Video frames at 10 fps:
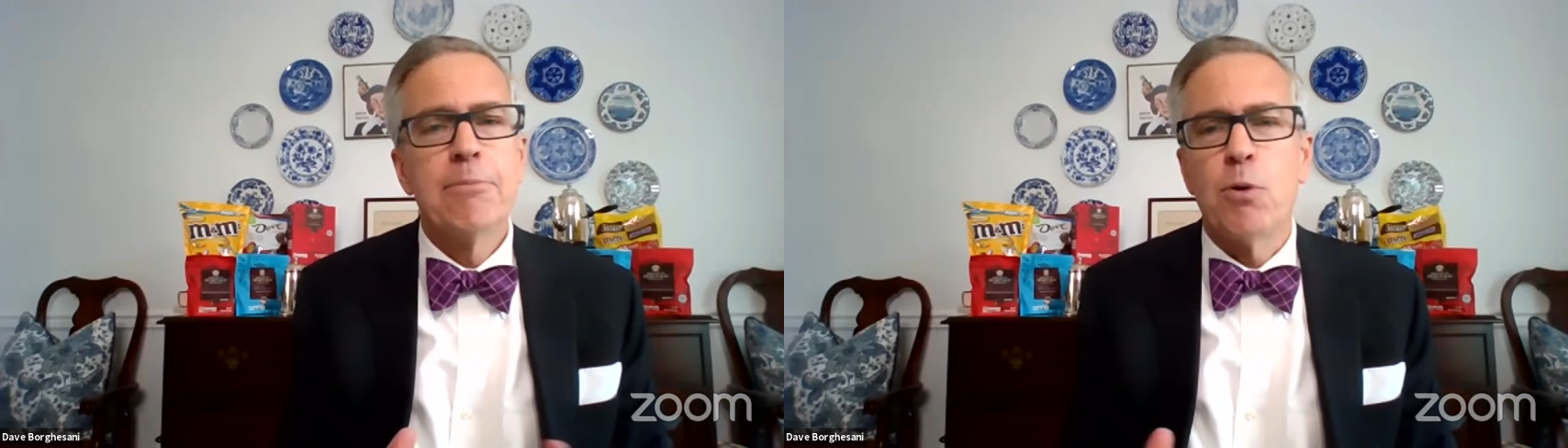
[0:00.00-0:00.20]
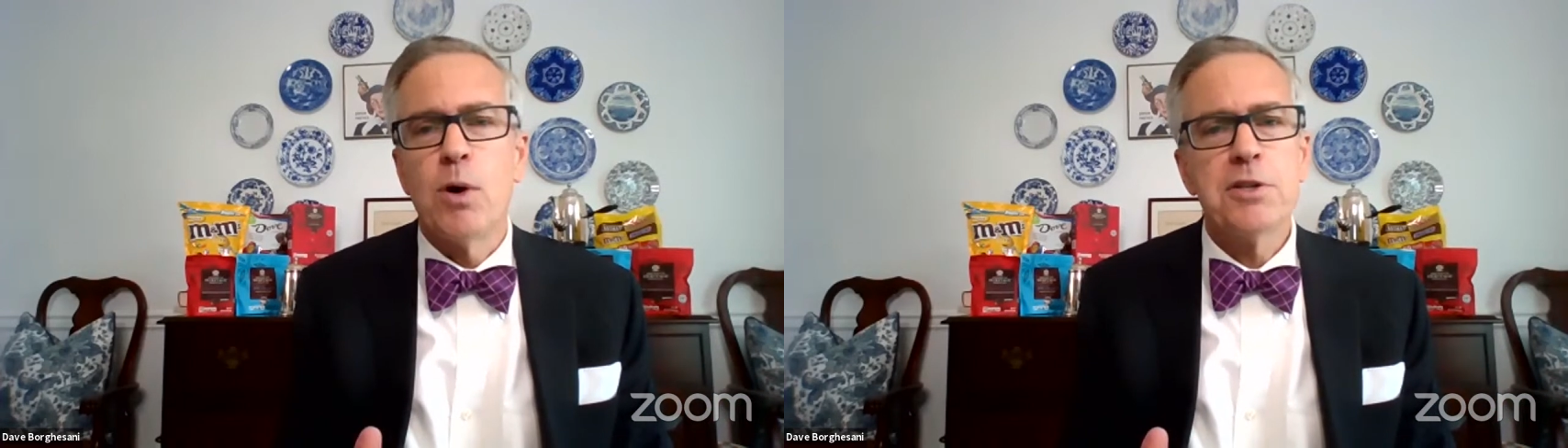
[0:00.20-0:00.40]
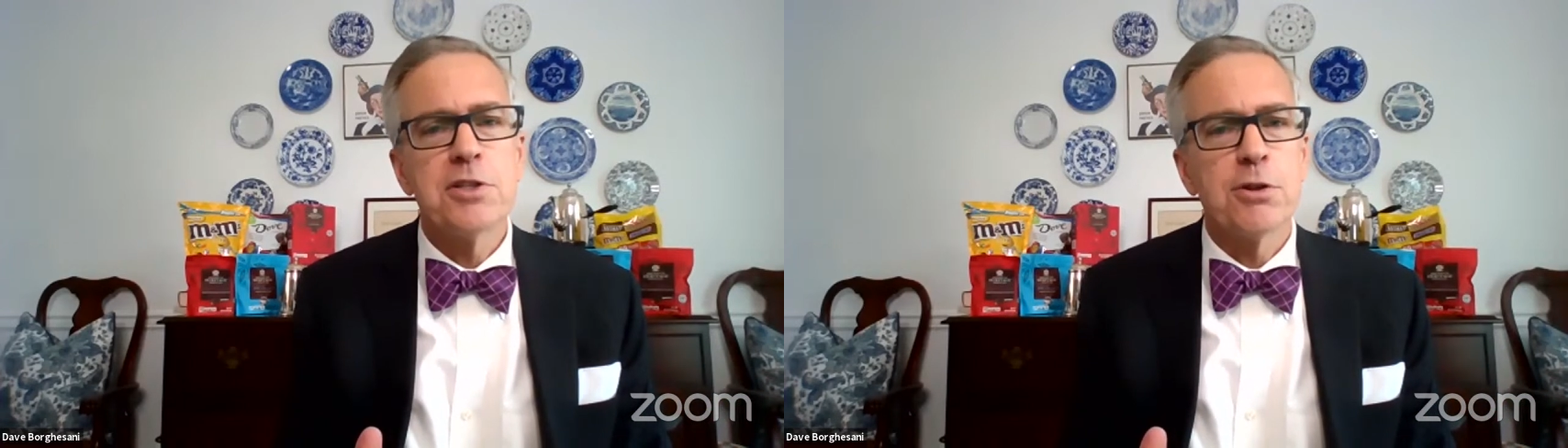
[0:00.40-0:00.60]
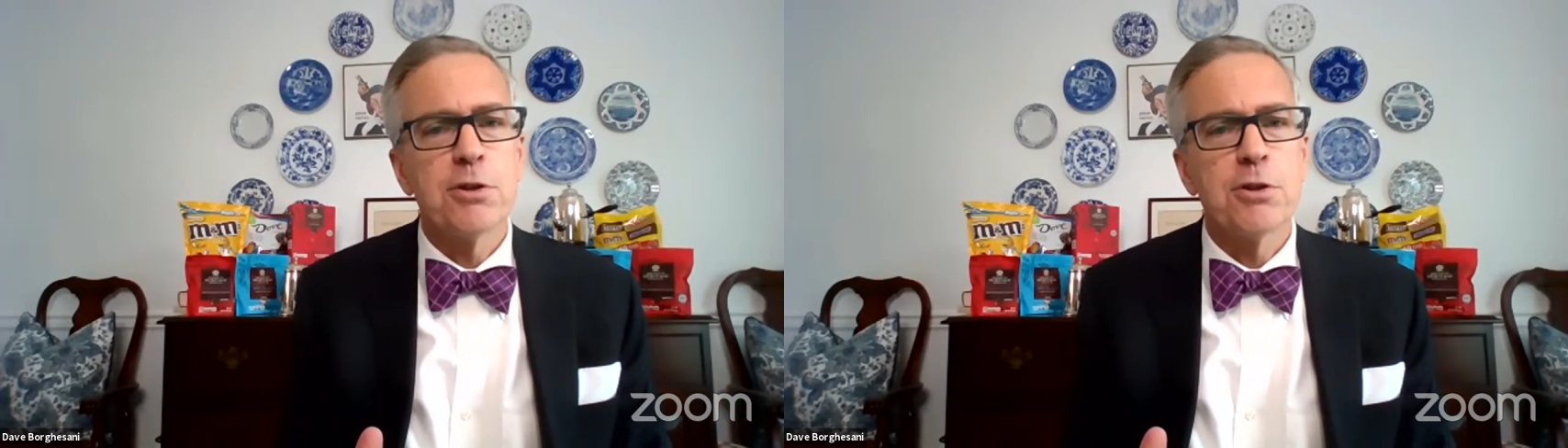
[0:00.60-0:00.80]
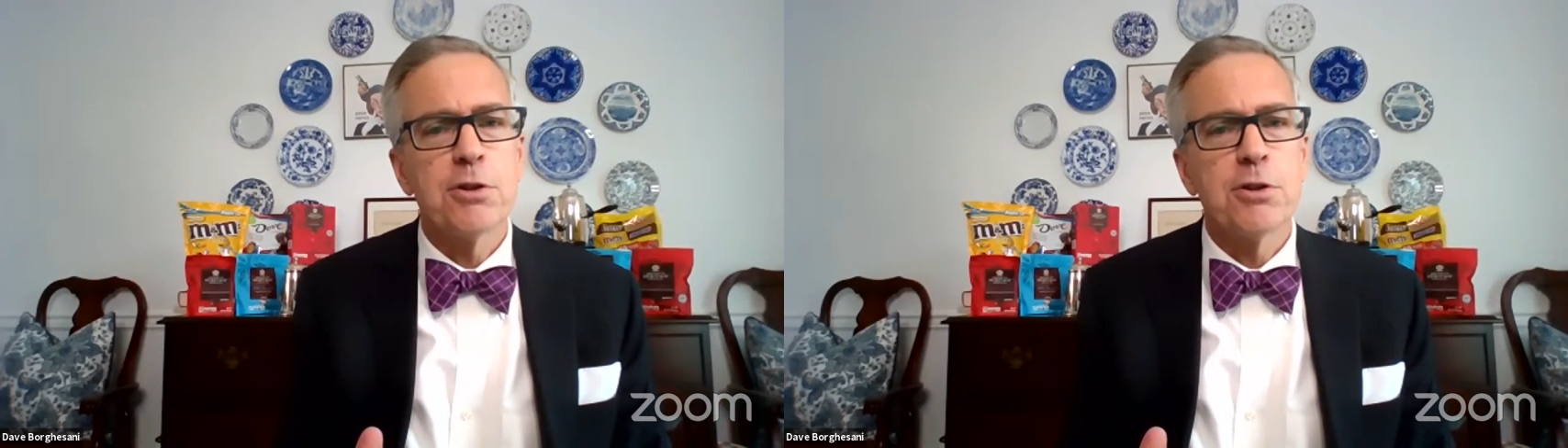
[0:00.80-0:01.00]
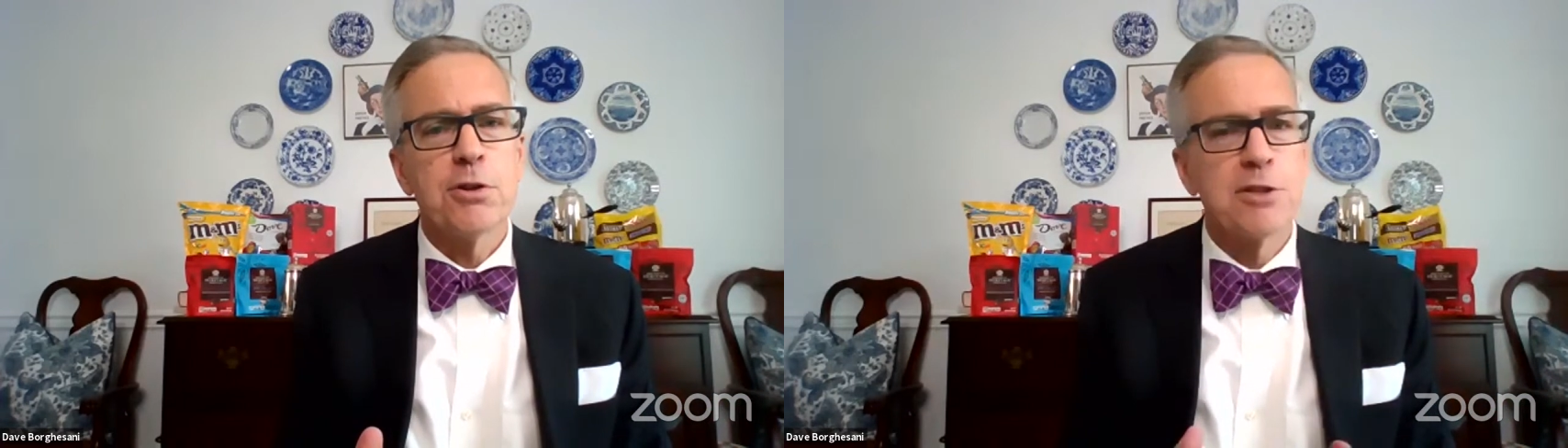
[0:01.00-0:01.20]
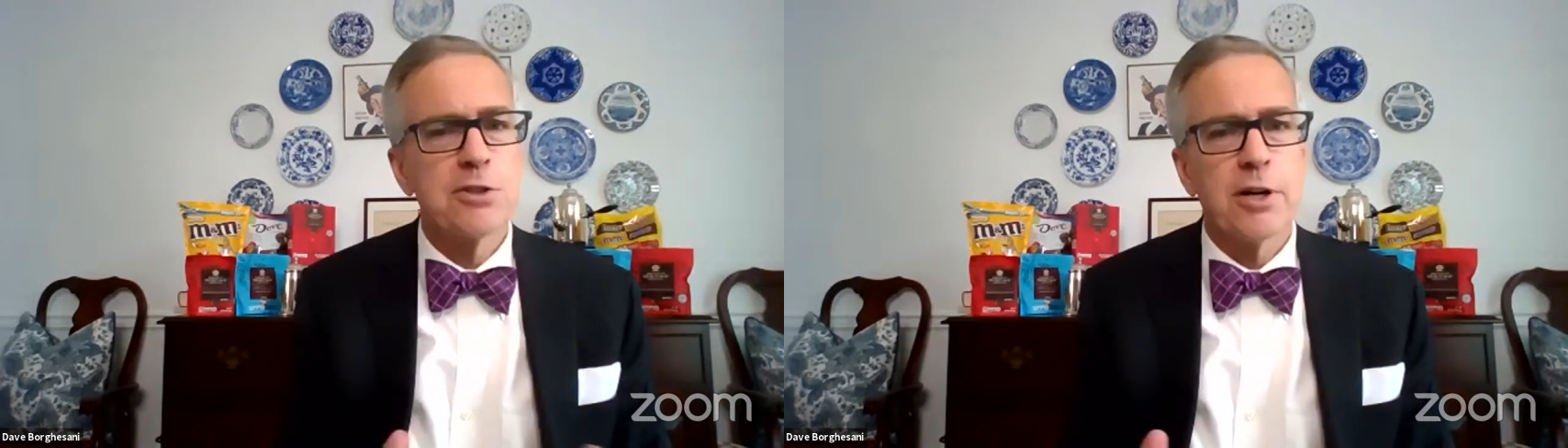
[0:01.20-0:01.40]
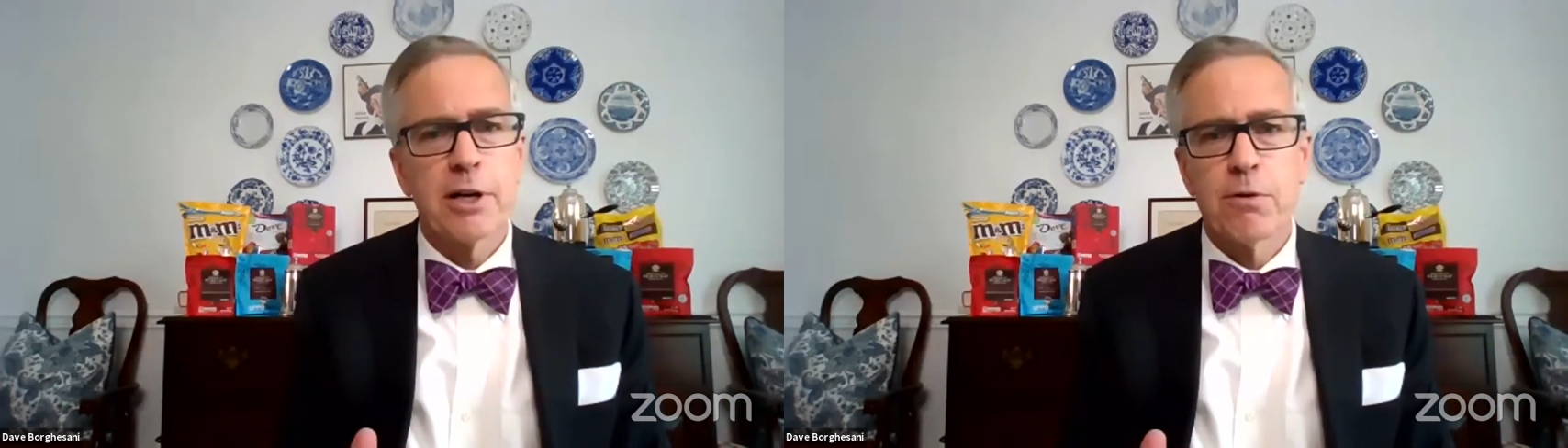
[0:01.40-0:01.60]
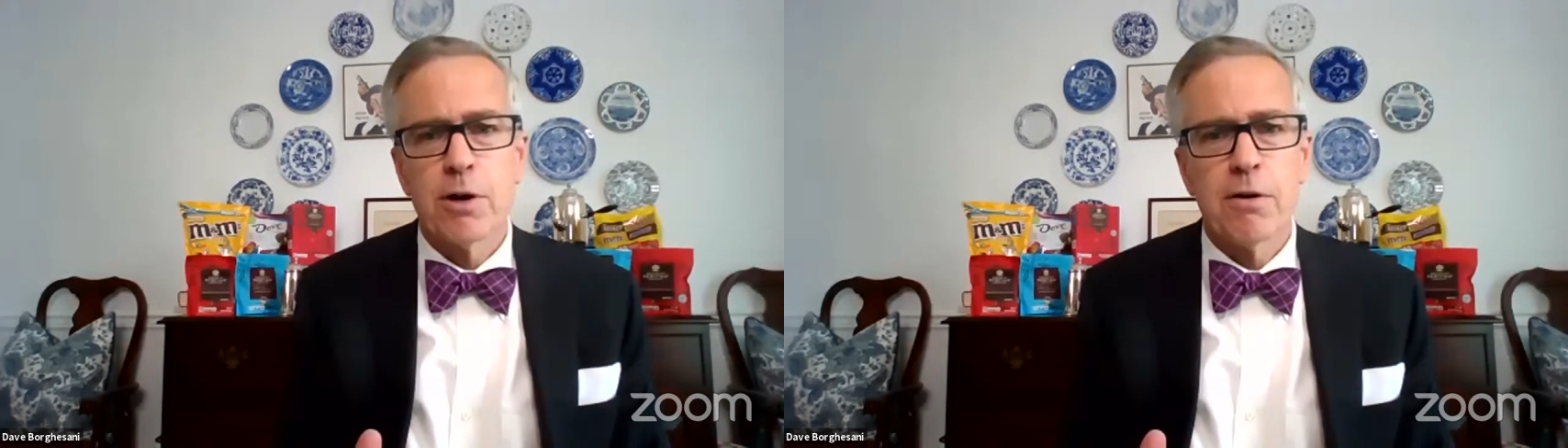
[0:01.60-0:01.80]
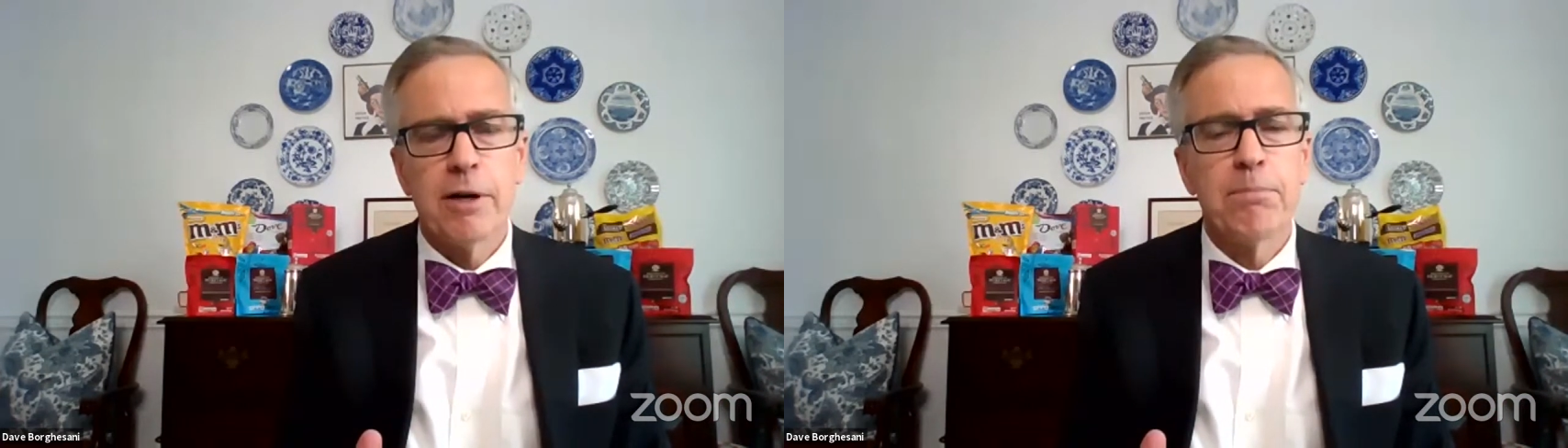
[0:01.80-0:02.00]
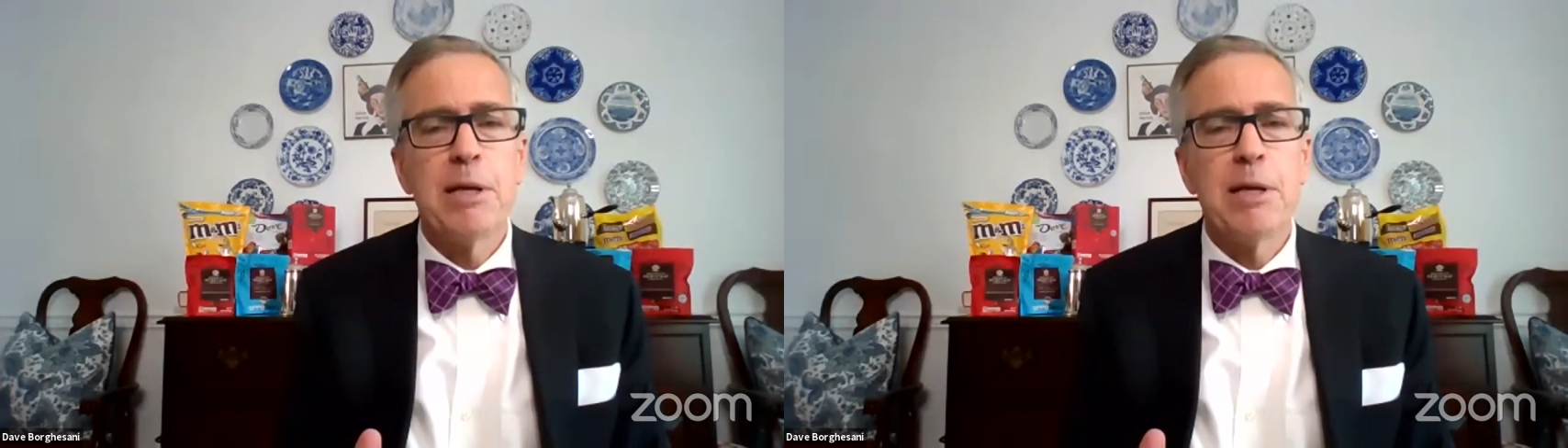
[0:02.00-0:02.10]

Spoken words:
But once it thrived and started growing,